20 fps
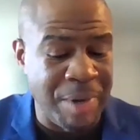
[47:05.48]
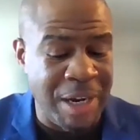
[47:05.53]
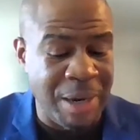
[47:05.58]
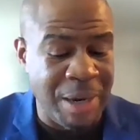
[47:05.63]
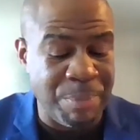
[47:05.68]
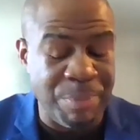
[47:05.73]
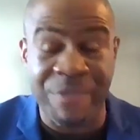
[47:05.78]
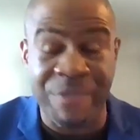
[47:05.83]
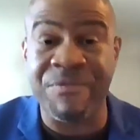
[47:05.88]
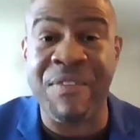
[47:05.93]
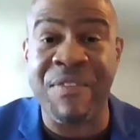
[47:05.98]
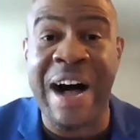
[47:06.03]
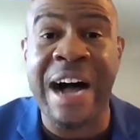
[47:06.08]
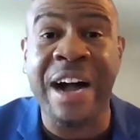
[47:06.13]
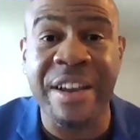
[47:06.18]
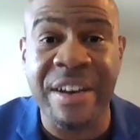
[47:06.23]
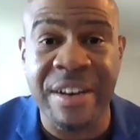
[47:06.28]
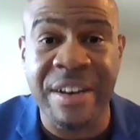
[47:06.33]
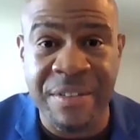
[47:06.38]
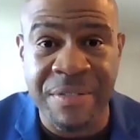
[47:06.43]

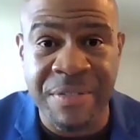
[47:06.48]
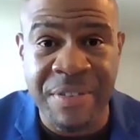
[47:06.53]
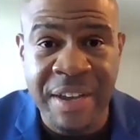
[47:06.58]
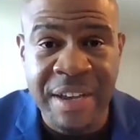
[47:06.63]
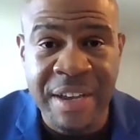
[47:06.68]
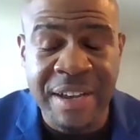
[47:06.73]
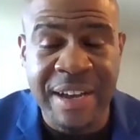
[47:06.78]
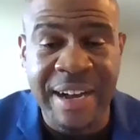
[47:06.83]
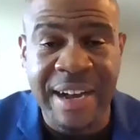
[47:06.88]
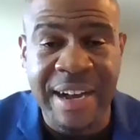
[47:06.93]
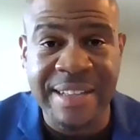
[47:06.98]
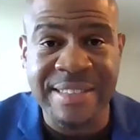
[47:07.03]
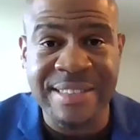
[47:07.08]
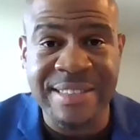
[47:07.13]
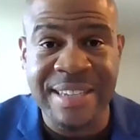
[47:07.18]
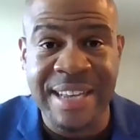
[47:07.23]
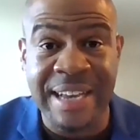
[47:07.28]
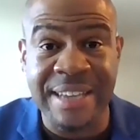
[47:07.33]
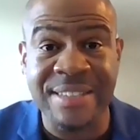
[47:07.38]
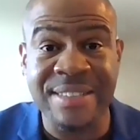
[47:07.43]
provocative
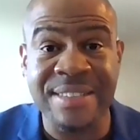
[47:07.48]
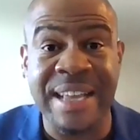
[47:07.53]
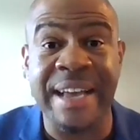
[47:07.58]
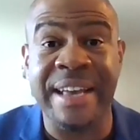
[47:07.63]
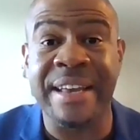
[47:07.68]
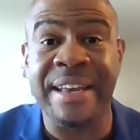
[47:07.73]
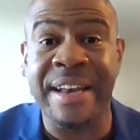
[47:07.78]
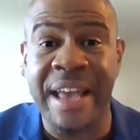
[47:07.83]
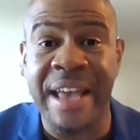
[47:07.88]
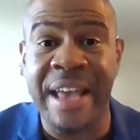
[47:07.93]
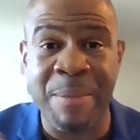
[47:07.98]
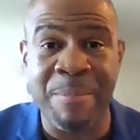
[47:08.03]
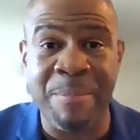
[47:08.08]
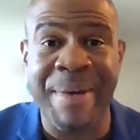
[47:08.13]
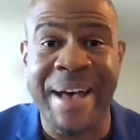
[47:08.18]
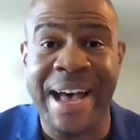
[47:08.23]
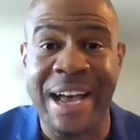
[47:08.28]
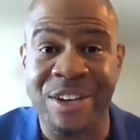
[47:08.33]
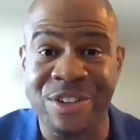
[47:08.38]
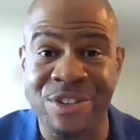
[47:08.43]
texts that can
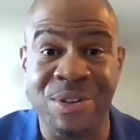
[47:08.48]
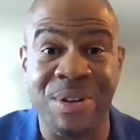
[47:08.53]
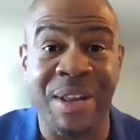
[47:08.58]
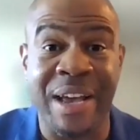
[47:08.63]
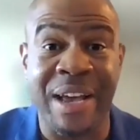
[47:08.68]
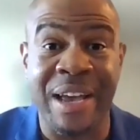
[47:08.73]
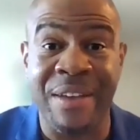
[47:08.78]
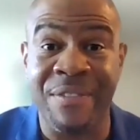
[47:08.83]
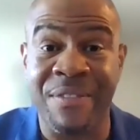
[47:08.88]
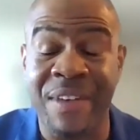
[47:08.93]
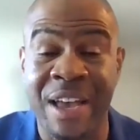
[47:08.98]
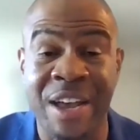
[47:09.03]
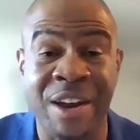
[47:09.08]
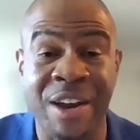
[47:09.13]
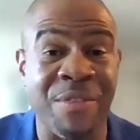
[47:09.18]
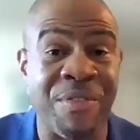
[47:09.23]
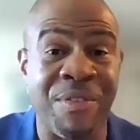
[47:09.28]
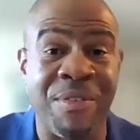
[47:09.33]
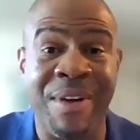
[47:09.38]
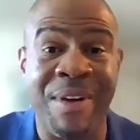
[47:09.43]
impact your life in a
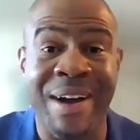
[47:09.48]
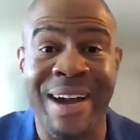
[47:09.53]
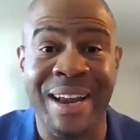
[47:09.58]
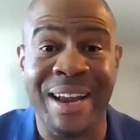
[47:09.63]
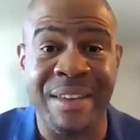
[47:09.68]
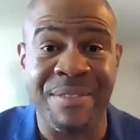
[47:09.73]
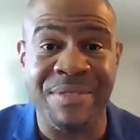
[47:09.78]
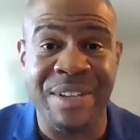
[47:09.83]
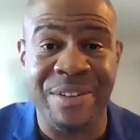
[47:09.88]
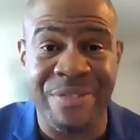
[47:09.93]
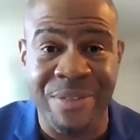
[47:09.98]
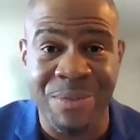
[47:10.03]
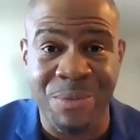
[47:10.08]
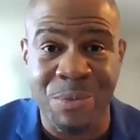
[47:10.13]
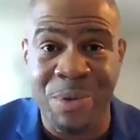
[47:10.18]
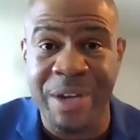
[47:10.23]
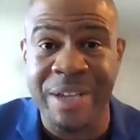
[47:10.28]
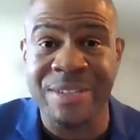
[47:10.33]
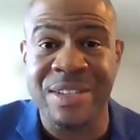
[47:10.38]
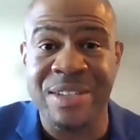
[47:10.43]
variety of different
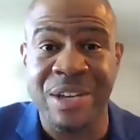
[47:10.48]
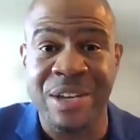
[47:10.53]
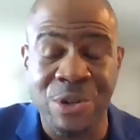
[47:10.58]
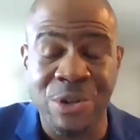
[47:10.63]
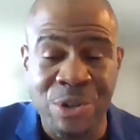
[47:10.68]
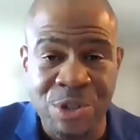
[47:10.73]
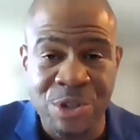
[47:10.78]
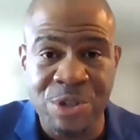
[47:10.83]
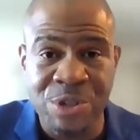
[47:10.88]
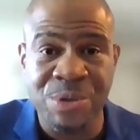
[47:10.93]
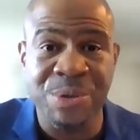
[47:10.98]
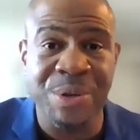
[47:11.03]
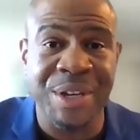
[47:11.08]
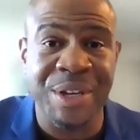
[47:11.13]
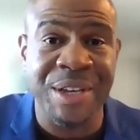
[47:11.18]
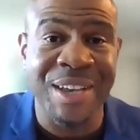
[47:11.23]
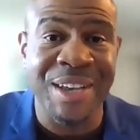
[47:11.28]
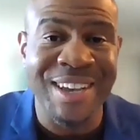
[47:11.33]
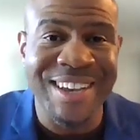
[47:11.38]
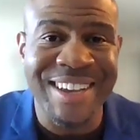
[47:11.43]
ways,
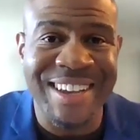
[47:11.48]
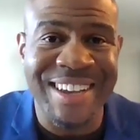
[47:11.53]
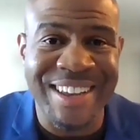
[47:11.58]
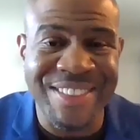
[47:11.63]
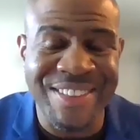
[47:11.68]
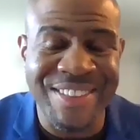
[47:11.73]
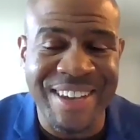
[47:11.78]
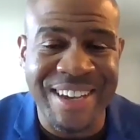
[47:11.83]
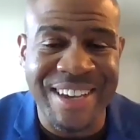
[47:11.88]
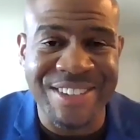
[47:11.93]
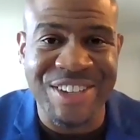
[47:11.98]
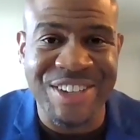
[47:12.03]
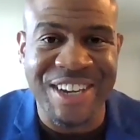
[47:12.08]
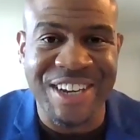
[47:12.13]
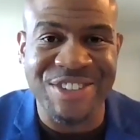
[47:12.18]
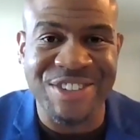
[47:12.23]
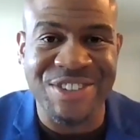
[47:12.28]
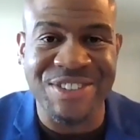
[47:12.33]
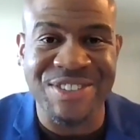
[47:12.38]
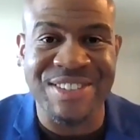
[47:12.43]
including in the
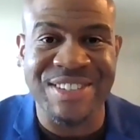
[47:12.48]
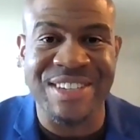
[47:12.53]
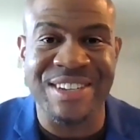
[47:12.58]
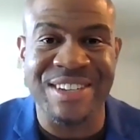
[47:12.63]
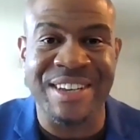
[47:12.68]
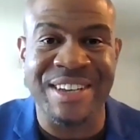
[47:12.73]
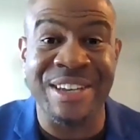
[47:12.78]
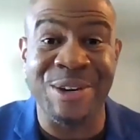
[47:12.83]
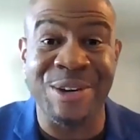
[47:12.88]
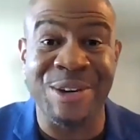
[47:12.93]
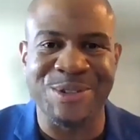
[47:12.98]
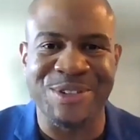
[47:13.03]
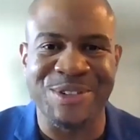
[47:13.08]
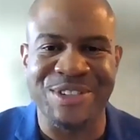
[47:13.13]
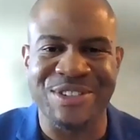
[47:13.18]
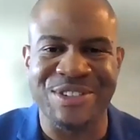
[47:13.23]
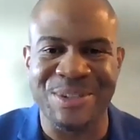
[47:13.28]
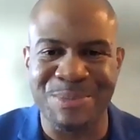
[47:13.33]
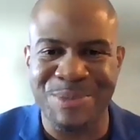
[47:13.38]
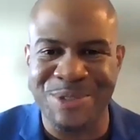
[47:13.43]
education
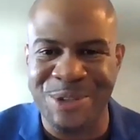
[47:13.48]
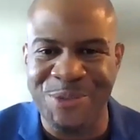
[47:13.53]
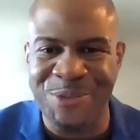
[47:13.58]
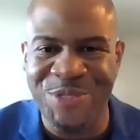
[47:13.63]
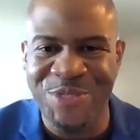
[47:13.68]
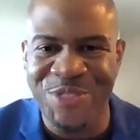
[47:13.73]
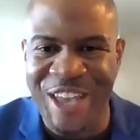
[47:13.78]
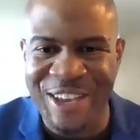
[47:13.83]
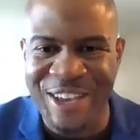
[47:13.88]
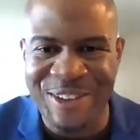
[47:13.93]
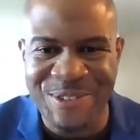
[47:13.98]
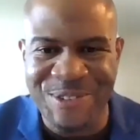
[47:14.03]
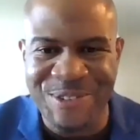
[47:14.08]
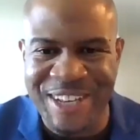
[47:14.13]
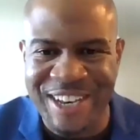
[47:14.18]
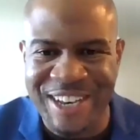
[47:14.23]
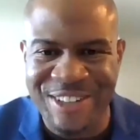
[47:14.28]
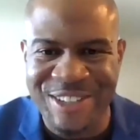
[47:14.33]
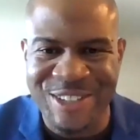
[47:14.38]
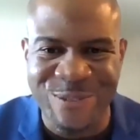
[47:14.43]
ecosystem. So thank you,
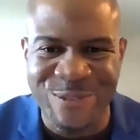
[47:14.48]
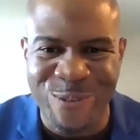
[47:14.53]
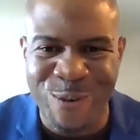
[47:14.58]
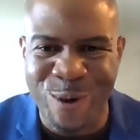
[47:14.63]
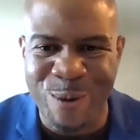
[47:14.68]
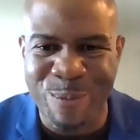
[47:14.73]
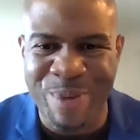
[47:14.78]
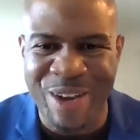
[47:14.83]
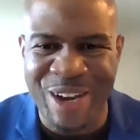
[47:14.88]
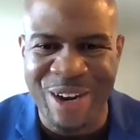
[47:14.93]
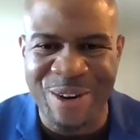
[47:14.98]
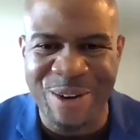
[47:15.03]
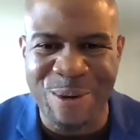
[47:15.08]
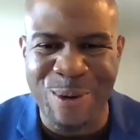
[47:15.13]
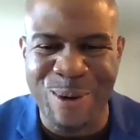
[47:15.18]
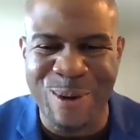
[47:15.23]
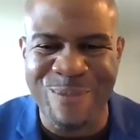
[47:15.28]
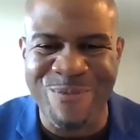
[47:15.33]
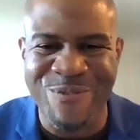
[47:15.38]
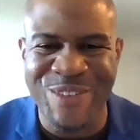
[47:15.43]
Nicholas, for appearing
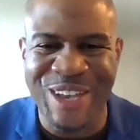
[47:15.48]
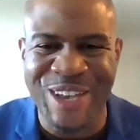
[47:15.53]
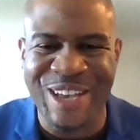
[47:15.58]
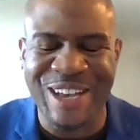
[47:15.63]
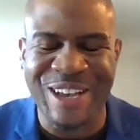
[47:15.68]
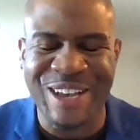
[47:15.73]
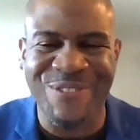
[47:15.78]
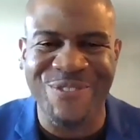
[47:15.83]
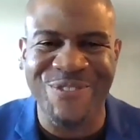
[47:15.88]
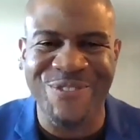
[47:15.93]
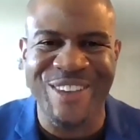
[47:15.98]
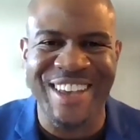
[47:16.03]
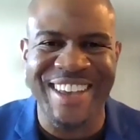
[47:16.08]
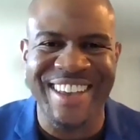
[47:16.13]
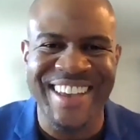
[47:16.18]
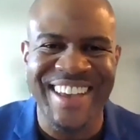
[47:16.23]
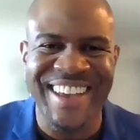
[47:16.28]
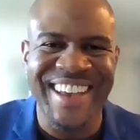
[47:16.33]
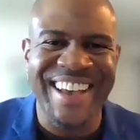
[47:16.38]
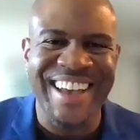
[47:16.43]
on VFE.
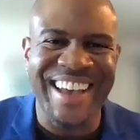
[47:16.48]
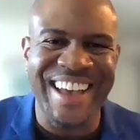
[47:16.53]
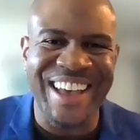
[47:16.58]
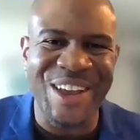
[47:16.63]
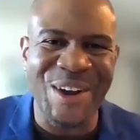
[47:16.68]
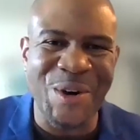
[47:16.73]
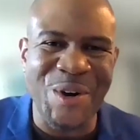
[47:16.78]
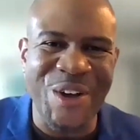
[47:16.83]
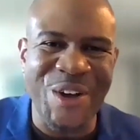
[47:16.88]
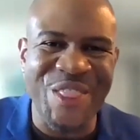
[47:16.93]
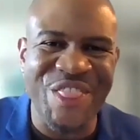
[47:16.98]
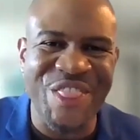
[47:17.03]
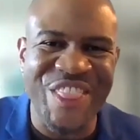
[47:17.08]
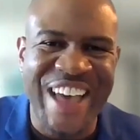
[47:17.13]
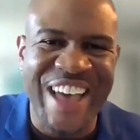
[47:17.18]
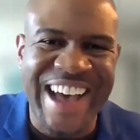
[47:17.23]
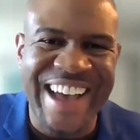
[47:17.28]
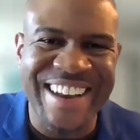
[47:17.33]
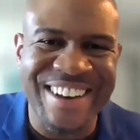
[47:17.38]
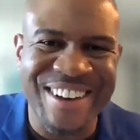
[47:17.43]
And on
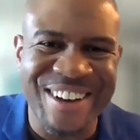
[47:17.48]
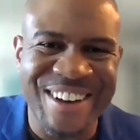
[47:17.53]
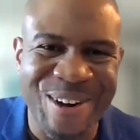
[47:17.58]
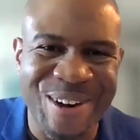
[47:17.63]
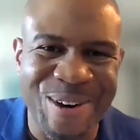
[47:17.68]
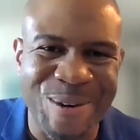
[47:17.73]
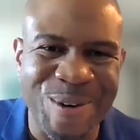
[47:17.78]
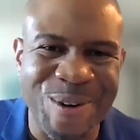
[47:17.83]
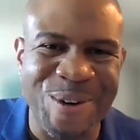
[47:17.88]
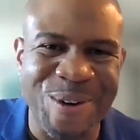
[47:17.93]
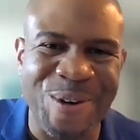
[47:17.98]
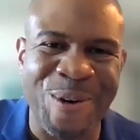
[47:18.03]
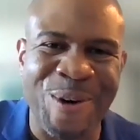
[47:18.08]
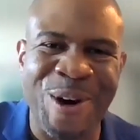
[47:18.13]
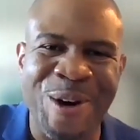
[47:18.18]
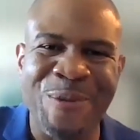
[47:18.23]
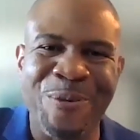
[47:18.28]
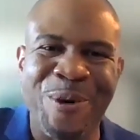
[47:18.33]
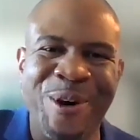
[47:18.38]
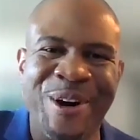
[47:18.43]
that note,
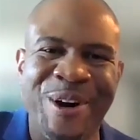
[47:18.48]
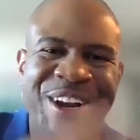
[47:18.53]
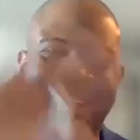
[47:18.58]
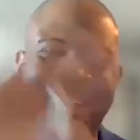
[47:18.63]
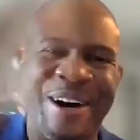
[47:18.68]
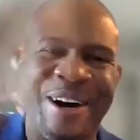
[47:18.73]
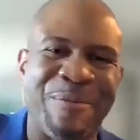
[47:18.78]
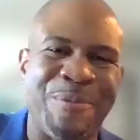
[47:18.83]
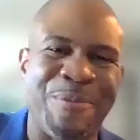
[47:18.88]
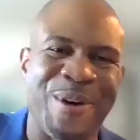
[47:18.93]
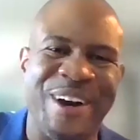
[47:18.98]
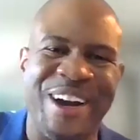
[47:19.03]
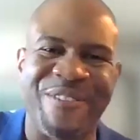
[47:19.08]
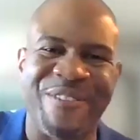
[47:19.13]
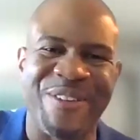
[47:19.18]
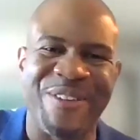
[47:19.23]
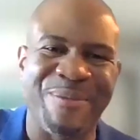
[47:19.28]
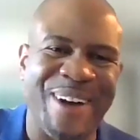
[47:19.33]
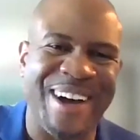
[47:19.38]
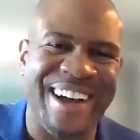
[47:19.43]
onward and upward,
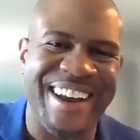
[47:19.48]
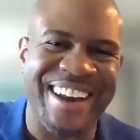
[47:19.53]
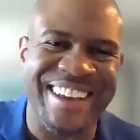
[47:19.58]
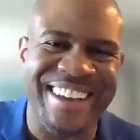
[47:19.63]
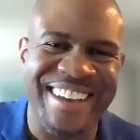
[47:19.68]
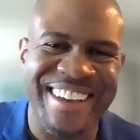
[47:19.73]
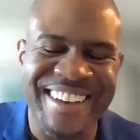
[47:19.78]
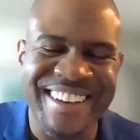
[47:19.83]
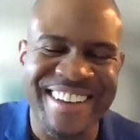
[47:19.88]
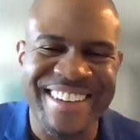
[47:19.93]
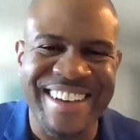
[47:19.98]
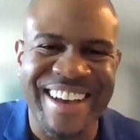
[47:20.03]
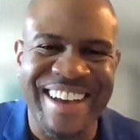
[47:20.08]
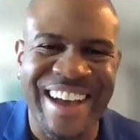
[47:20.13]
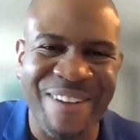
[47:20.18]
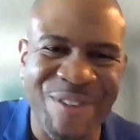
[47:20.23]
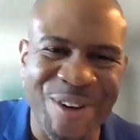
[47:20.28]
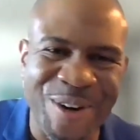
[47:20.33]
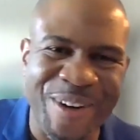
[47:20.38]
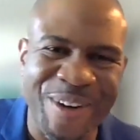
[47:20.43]
everybody.
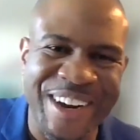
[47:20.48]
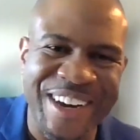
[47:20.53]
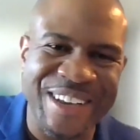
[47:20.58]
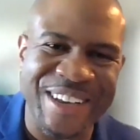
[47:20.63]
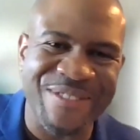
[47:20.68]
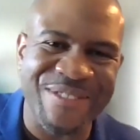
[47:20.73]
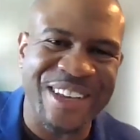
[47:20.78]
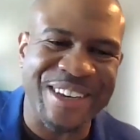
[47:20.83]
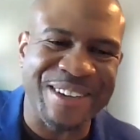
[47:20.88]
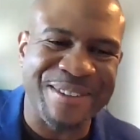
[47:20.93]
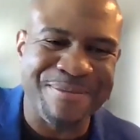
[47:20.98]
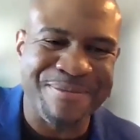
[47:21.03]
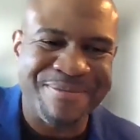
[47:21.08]
Have a great evening.